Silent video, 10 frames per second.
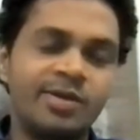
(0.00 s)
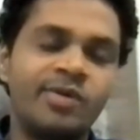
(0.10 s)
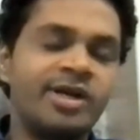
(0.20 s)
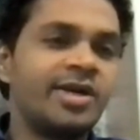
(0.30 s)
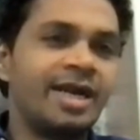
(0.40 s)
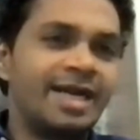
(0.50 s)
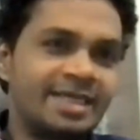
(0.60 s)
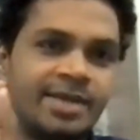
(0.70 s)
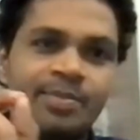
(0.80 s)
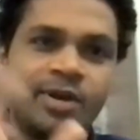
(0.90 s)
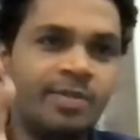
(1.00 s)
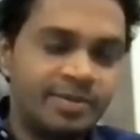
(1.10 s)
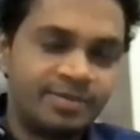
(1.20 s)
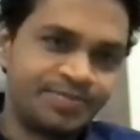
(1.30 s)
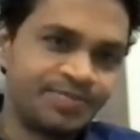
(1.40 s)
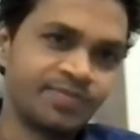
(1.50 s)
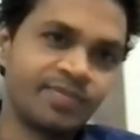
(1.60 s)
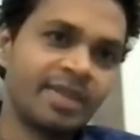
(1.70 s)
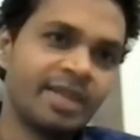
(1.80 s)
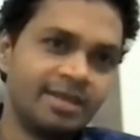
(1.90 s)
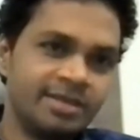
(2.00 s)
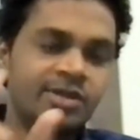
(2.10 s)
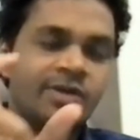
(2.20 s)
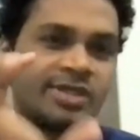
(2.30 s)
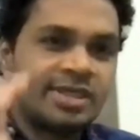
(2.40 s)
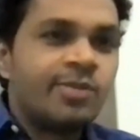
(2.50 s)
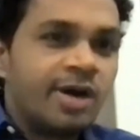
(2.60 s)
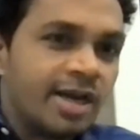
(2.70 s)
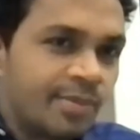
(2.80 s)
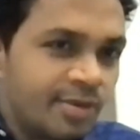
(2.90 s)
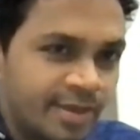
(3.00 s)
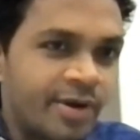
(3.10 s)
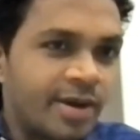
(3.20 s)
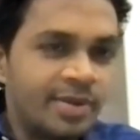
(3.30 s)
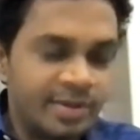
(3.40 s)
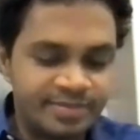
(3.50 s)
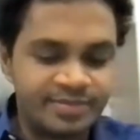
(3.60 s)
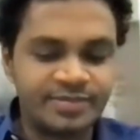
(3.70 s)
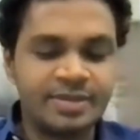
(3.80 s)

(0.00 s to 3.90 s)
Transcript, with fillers: I wanted to address that problem. So it was all about a problem.